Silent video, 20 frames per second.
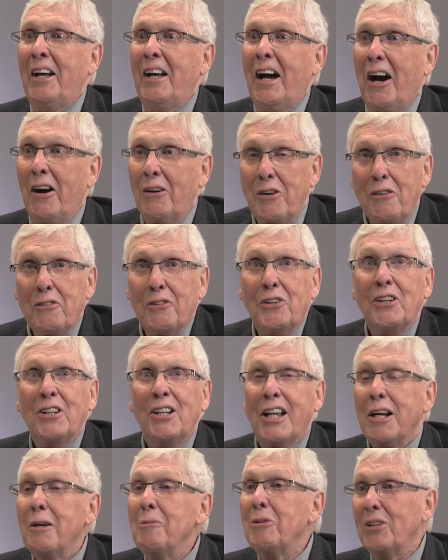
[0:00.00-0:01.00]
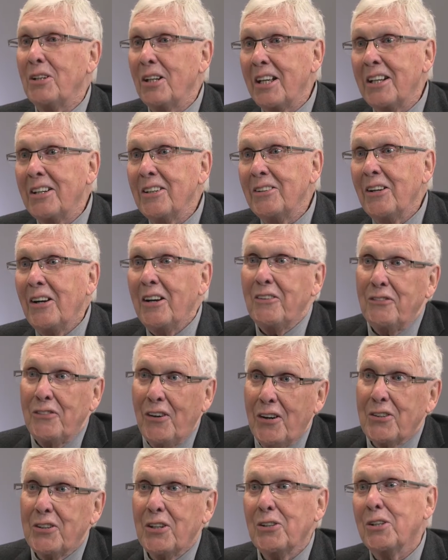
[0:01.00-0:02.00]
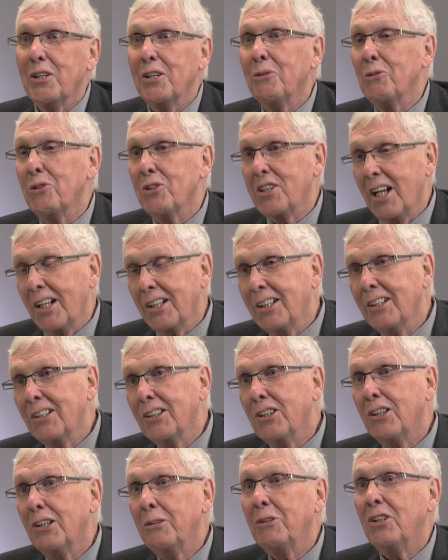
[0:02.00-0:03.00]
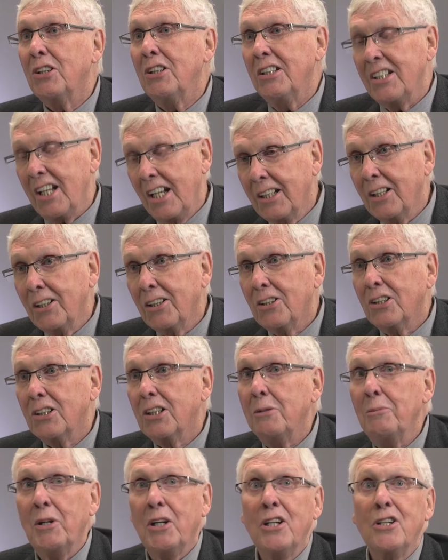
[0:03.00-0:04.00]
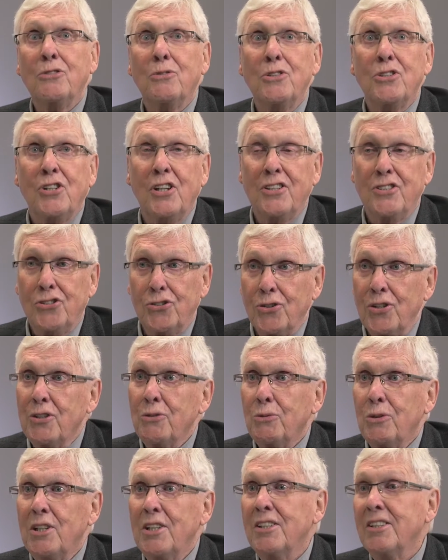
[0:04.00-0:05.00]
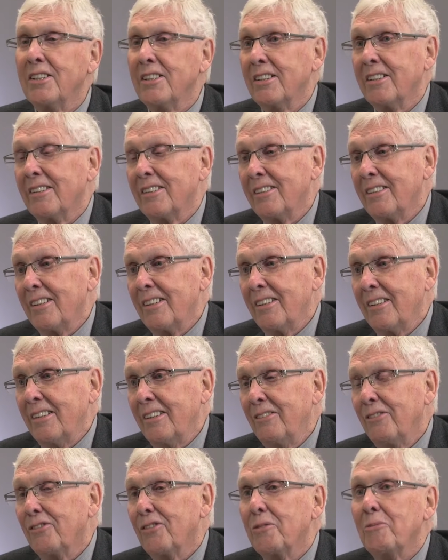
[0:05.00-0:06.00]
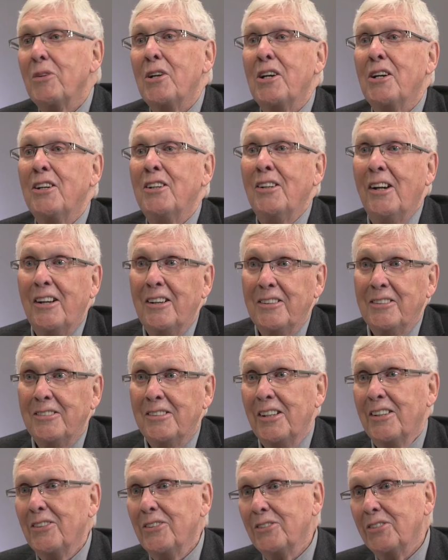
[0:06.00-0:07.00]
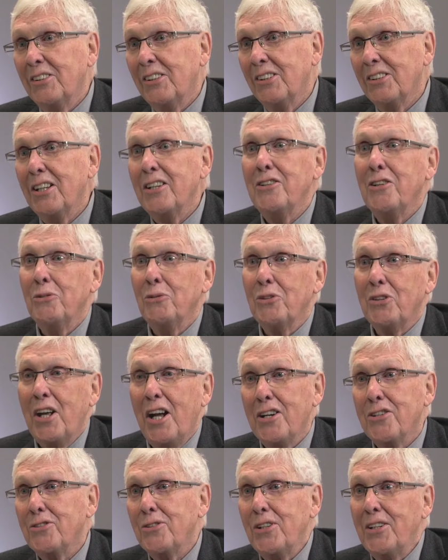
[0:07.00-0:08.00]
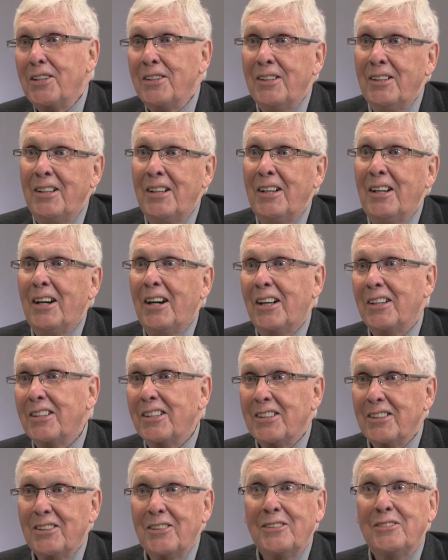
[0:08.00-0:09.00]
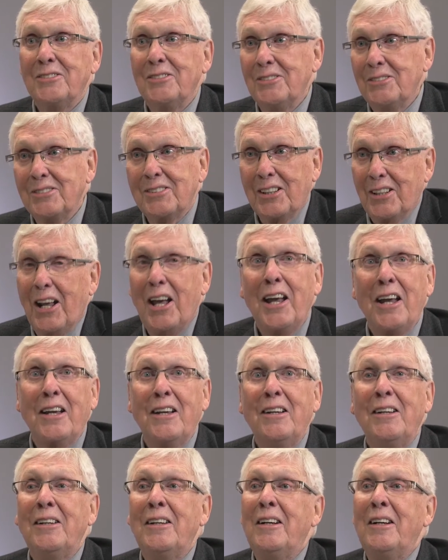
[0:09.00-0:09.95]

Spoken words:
However, a little bit later, I found out there were technical committees, which I joined one, and from there, I continued with ASHRAE until today.